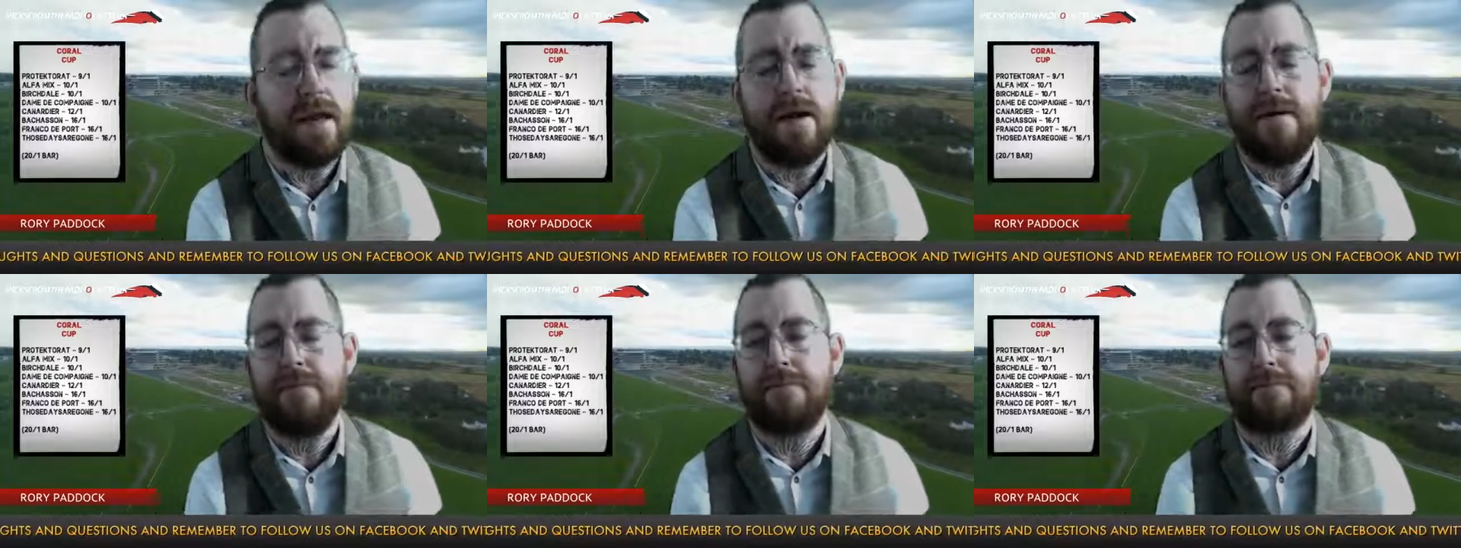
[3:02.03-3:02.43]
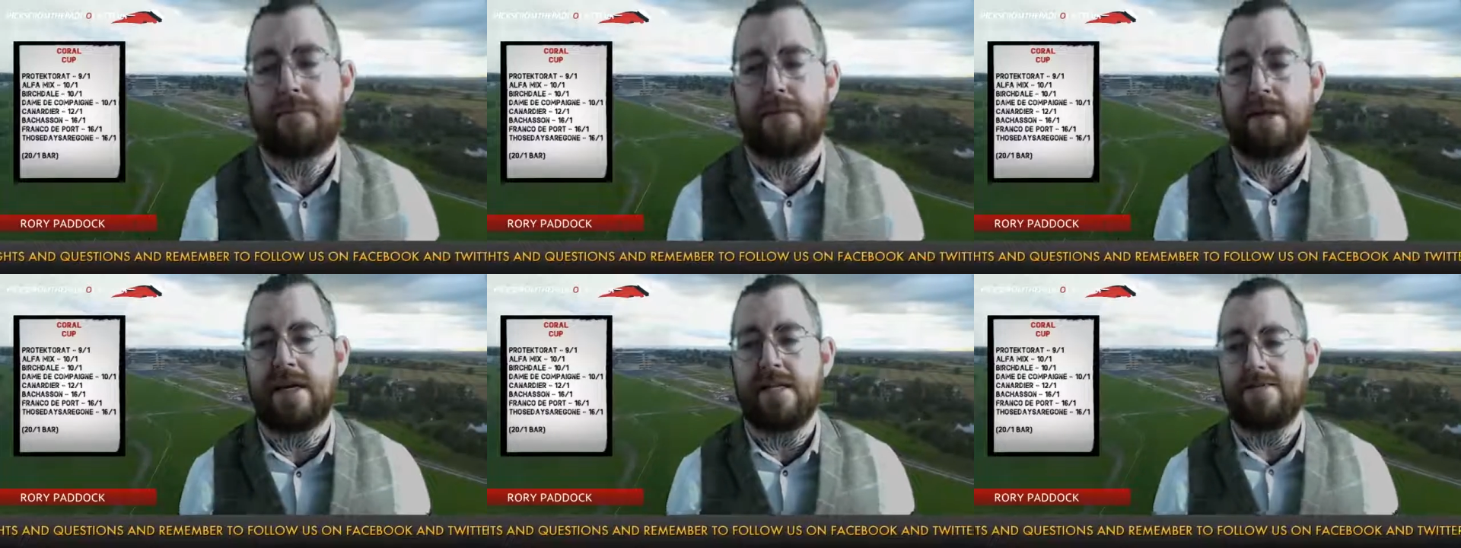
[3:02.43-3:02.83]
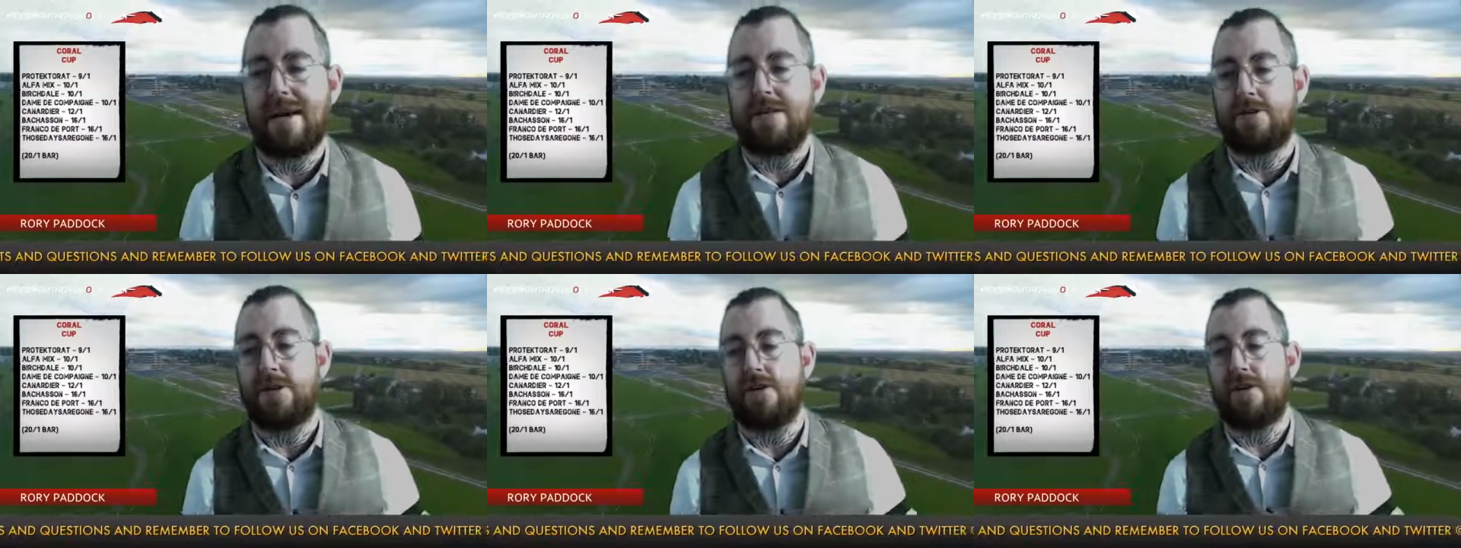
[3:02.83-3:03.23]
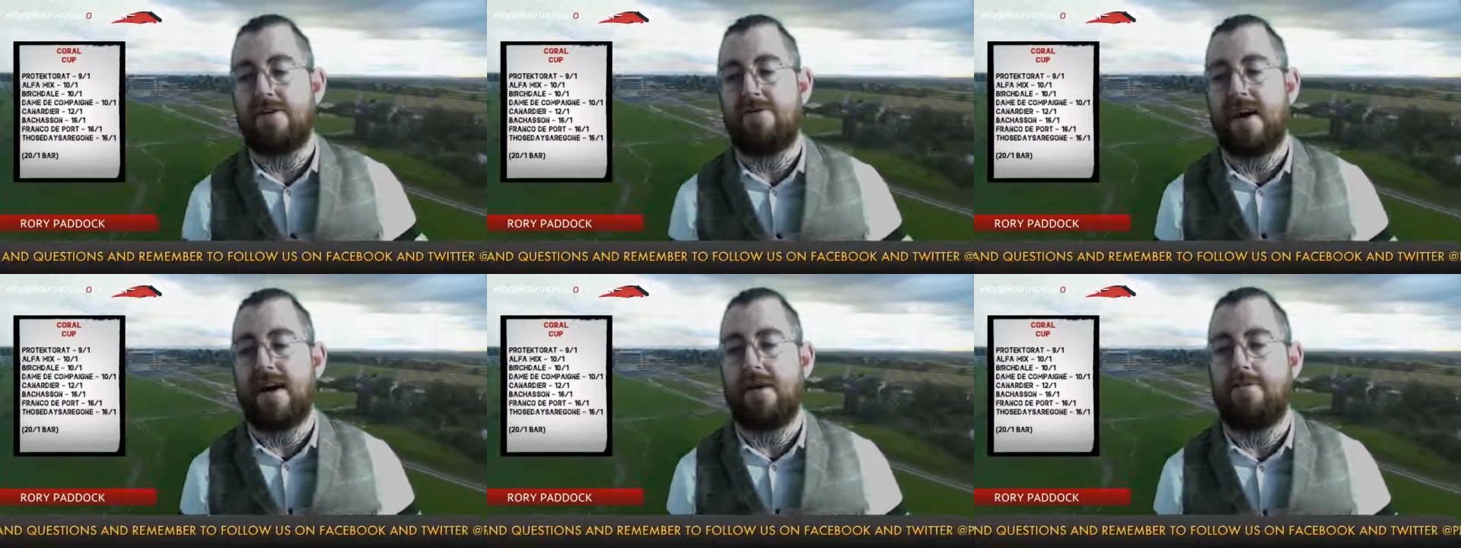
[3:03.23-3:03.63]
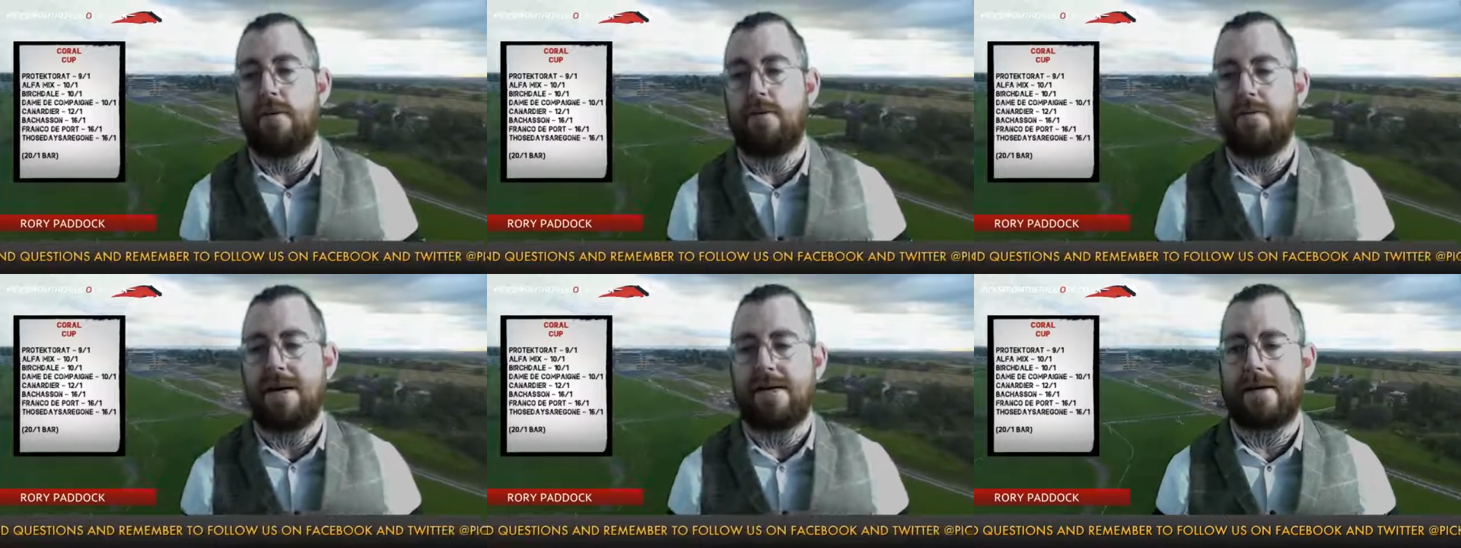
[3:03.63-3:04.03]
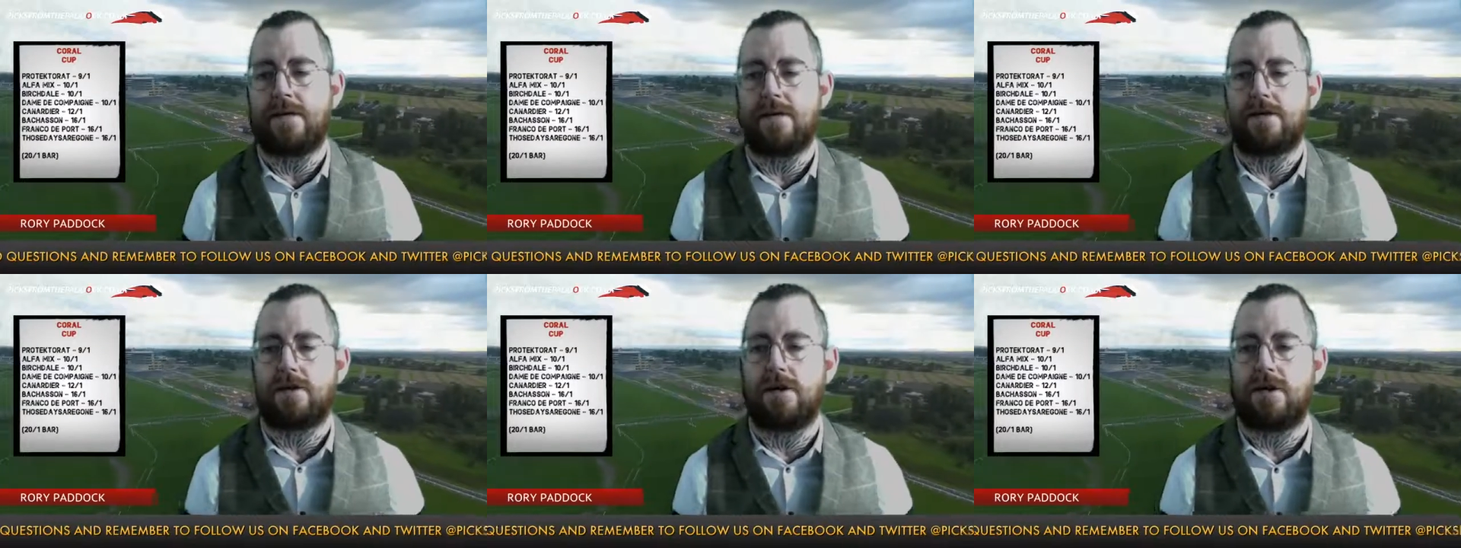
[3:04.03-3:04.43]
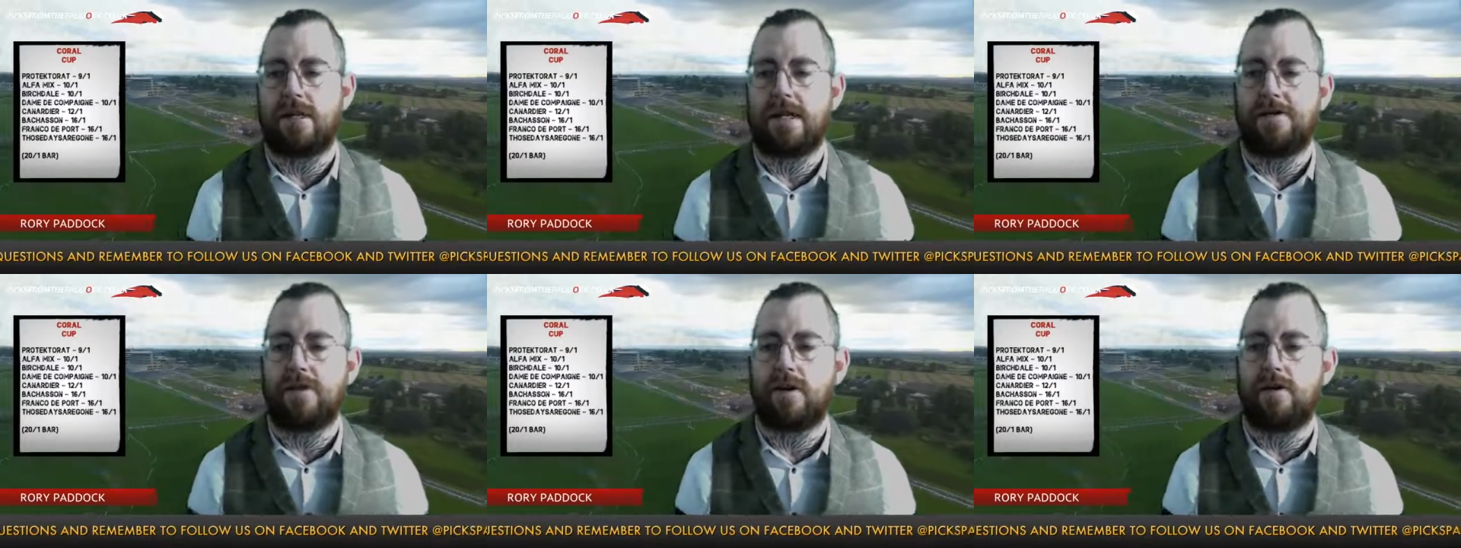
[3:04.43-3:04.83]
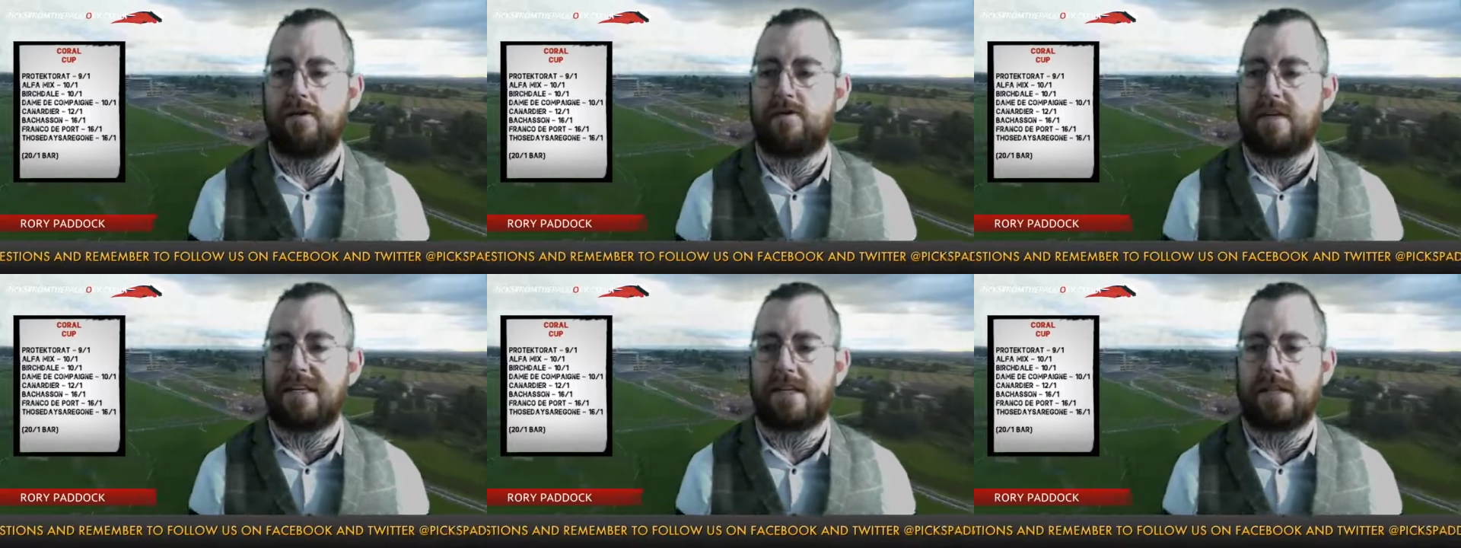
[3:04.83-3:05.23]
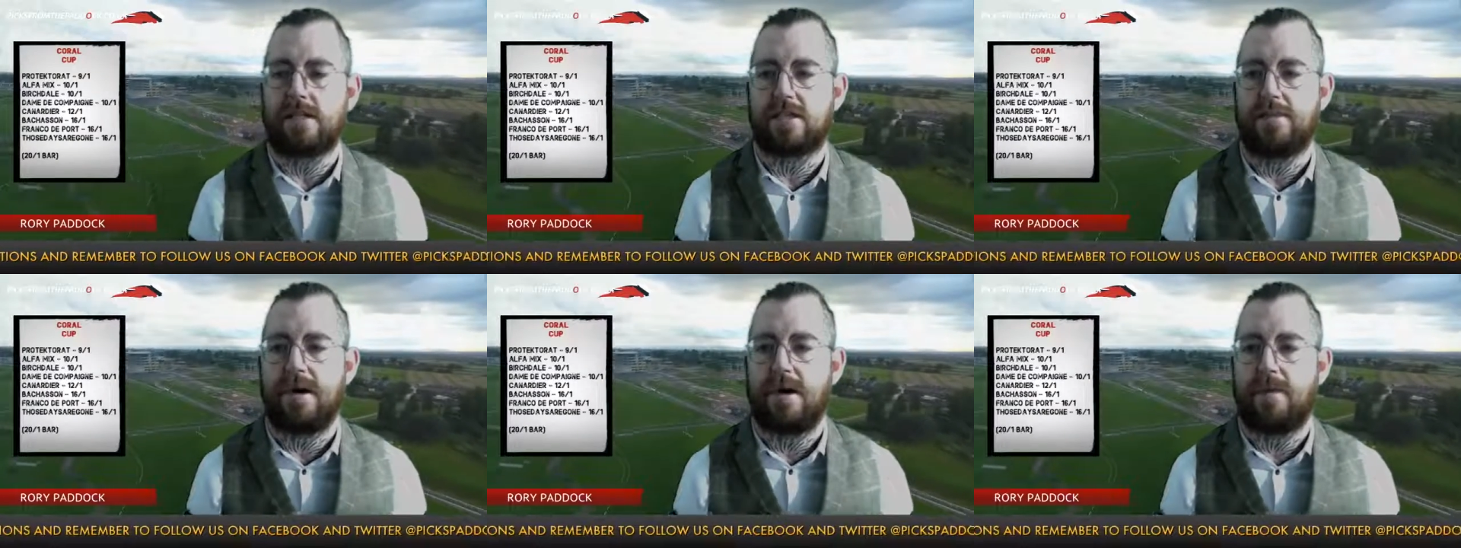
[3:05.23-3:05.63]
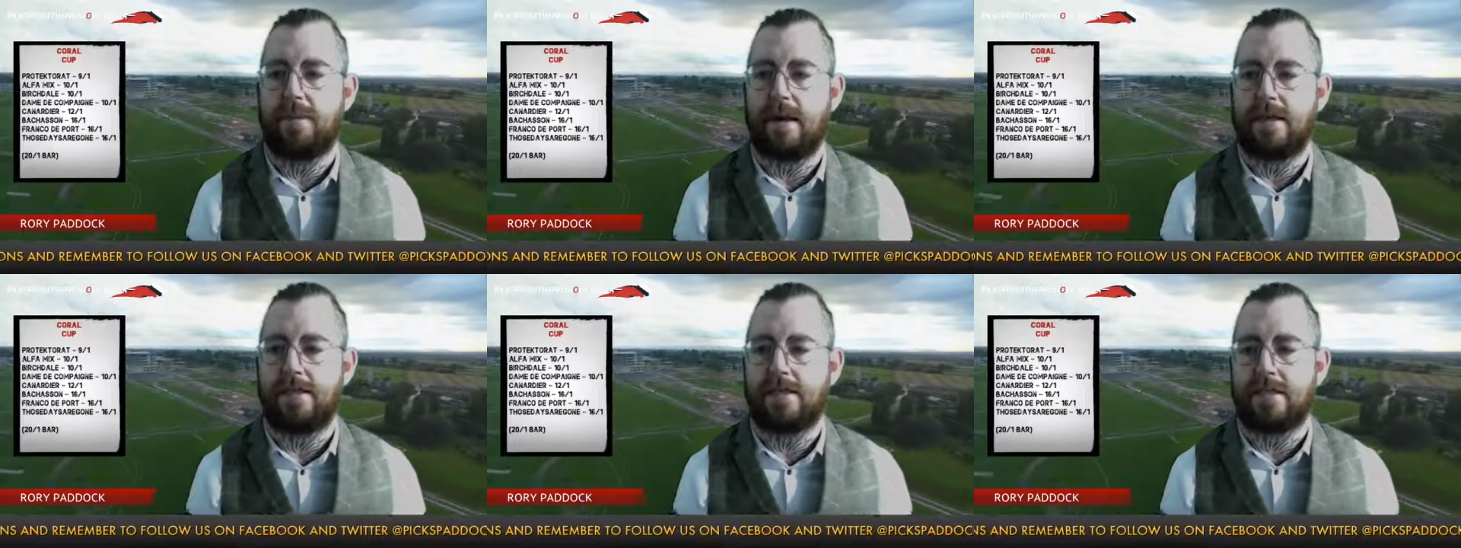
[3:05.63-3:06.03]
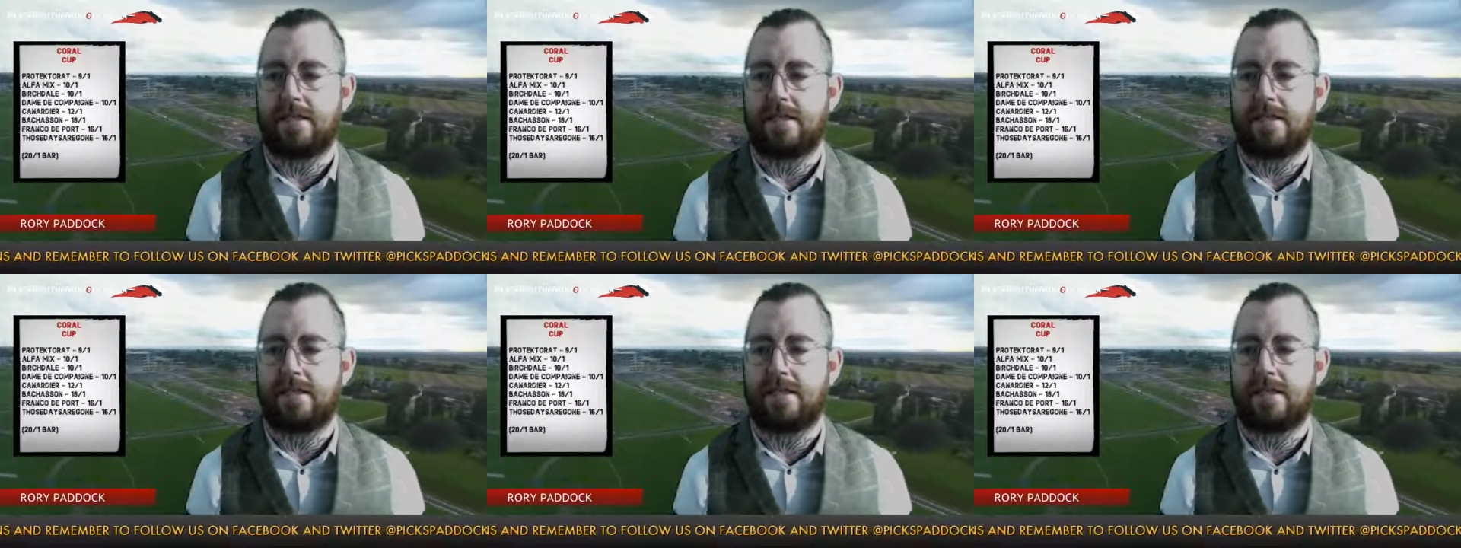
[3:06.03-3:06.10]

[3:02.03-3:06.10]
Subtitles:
please make sure you find a bookmaker that's going to give you a ridiculous amount of places.